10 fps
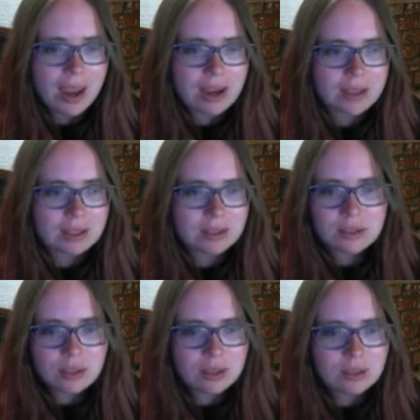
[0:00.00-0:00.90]
and
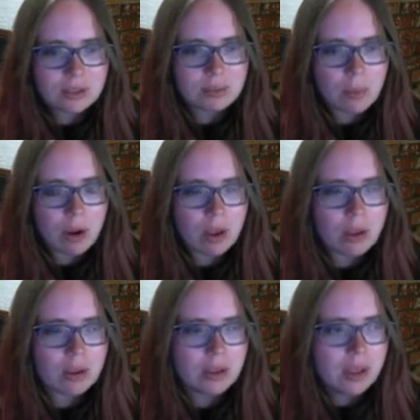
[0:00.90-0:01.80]
starting
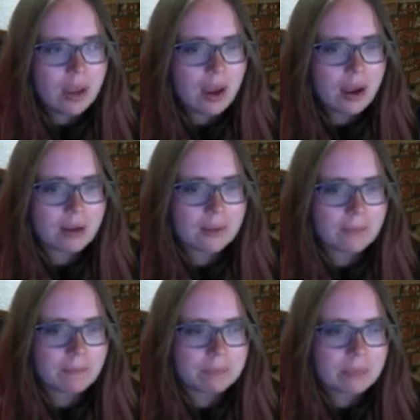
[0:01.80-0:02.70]
small
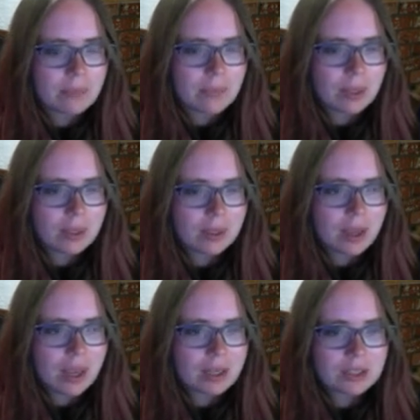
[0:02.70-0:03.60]
um,
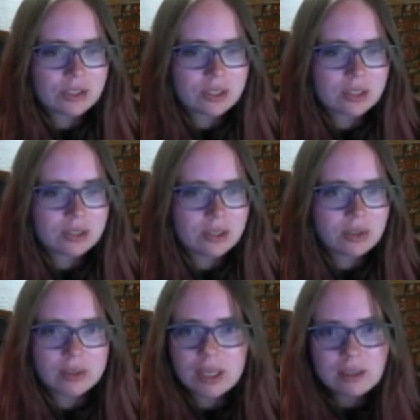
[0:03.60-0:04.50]
and just, you
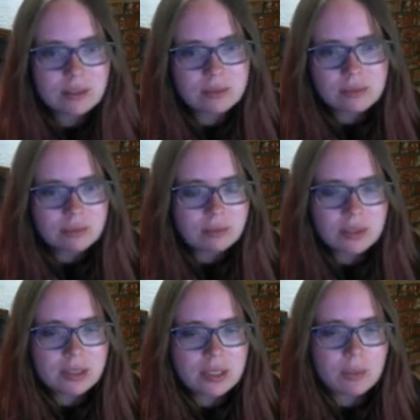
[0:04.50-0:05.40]
know, like
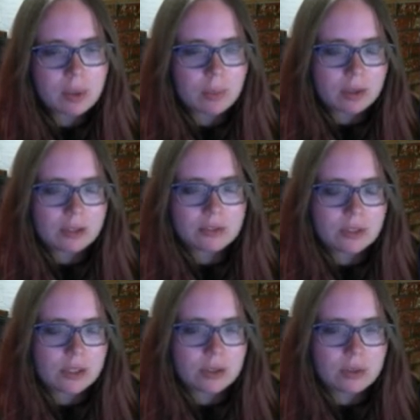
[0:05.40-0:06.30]
seeing what works
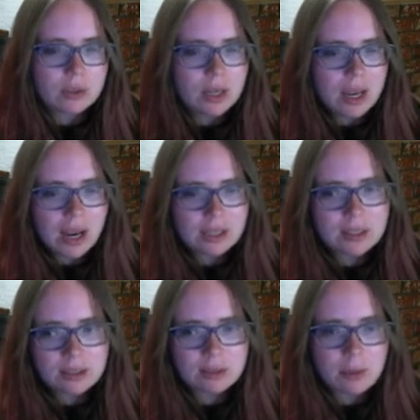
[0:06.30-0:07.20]
for you at
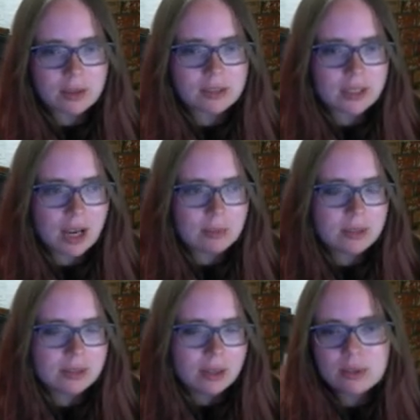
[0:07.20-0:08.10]
these small
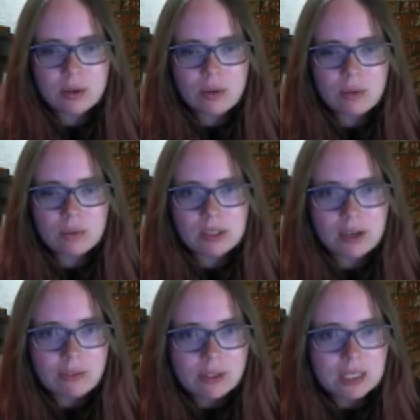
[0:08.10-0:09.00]
steps. So
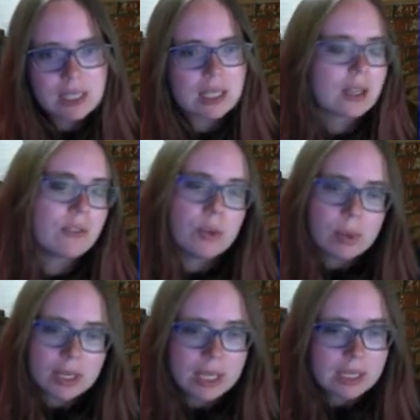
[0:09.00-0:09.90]
definitely, like if you
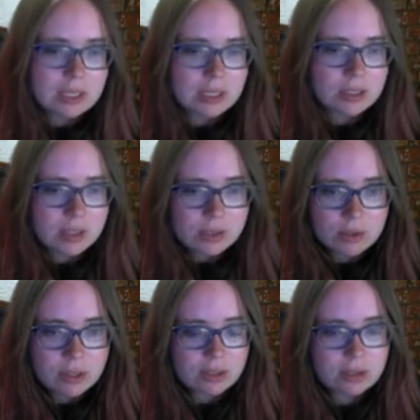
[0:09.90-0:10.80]
want to get into
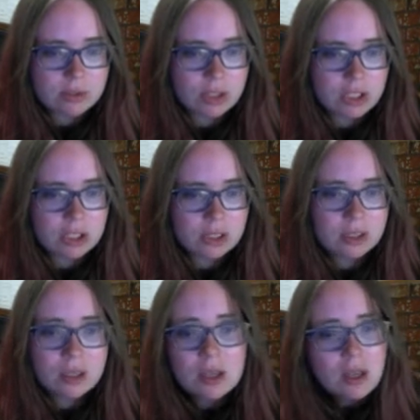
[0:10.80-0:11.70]
digital
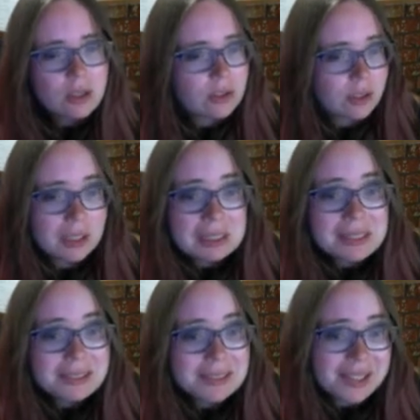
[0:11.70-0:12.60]
illustration, you're going to
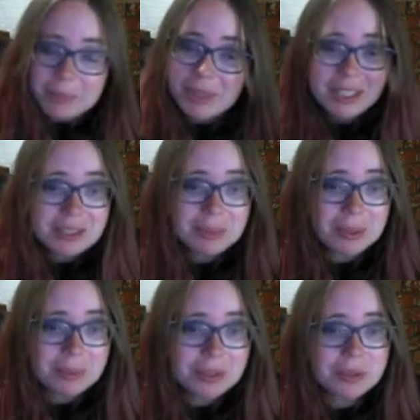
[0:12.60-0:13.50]
need something to be
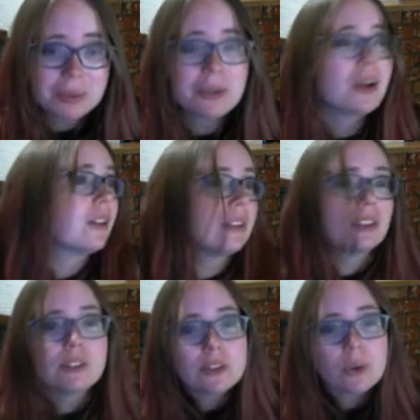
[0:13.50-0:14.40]
able to do it on.
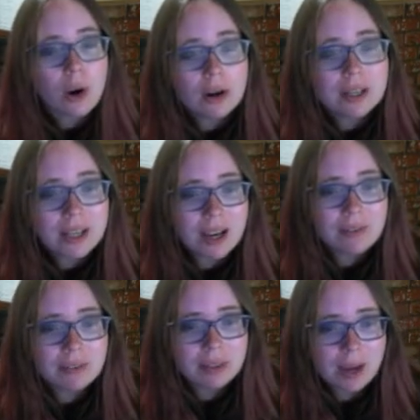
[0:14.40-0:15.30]
So if you already have a